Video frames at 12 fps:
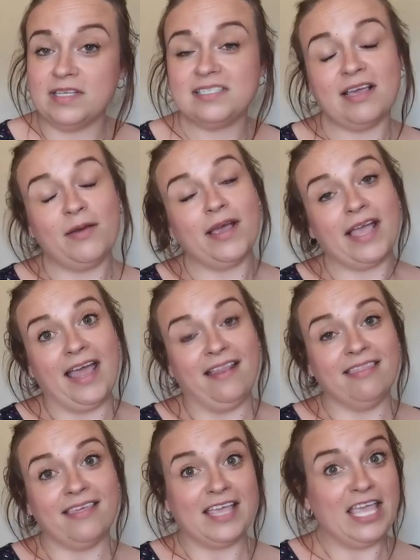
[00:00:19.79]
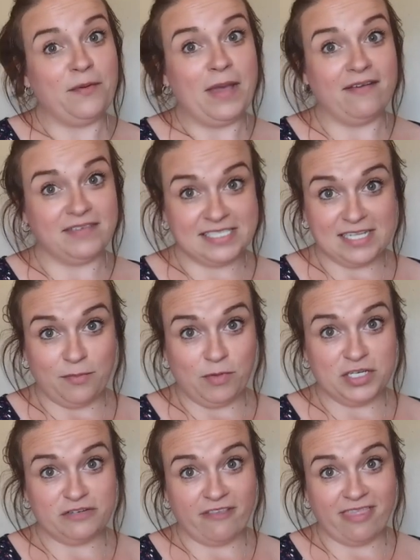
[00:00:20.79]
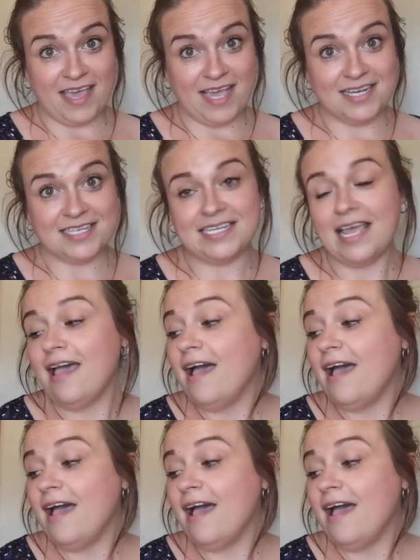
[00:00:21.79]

So again, thank you ever so much for that.